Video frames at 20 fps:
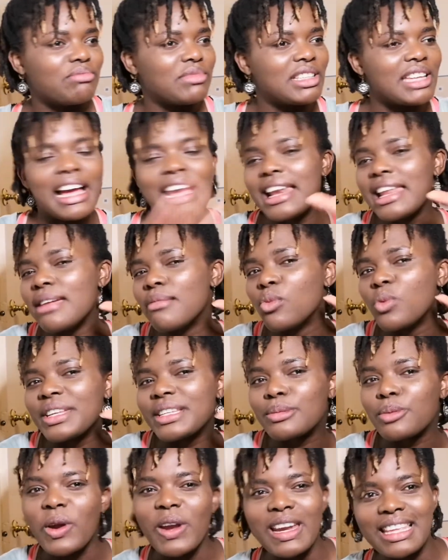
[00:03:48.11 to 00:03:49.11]
tell him,
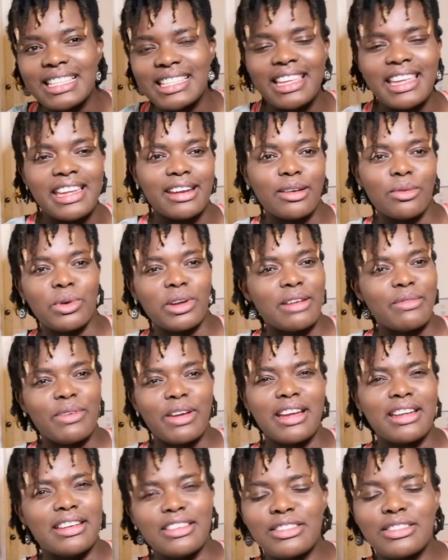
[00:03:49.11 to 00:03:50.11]
whisper in his ear, whatever
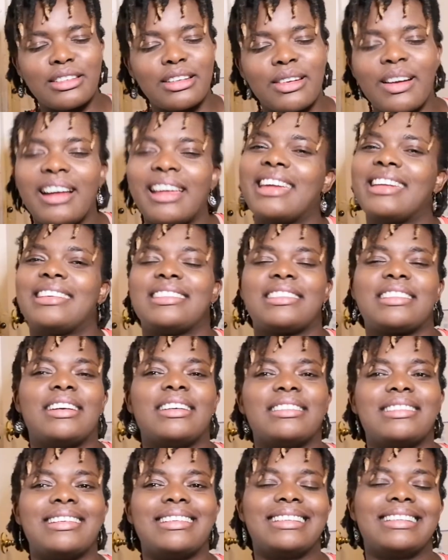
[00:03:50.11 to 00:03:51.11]
I need to do and get it
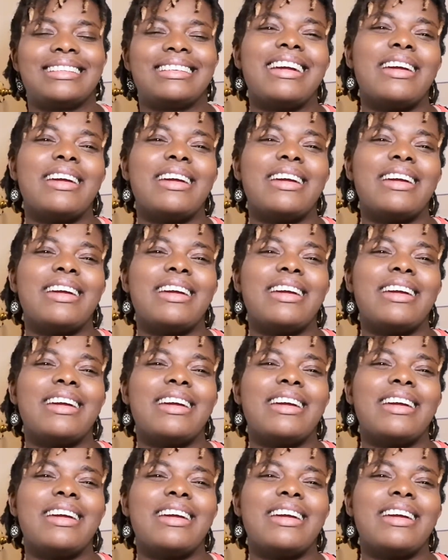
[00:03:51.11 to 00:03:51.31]
started.